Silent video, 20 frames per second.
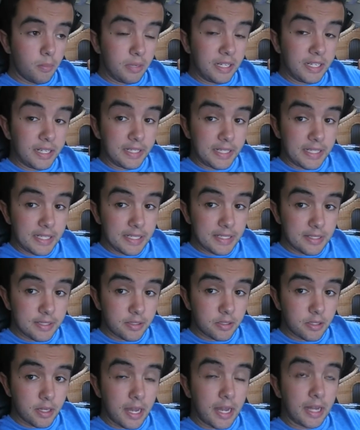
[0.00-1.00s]

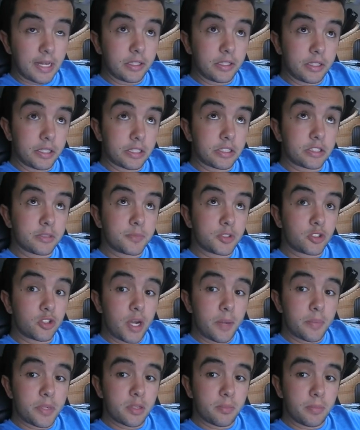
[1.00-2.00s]
please, and uh,
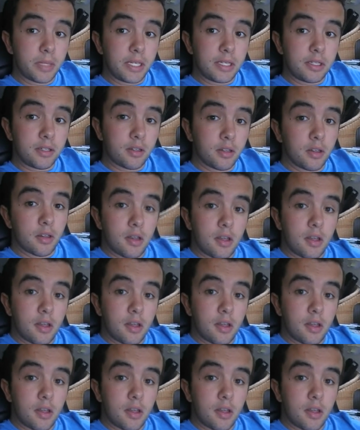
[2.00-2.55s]
subscribe to me.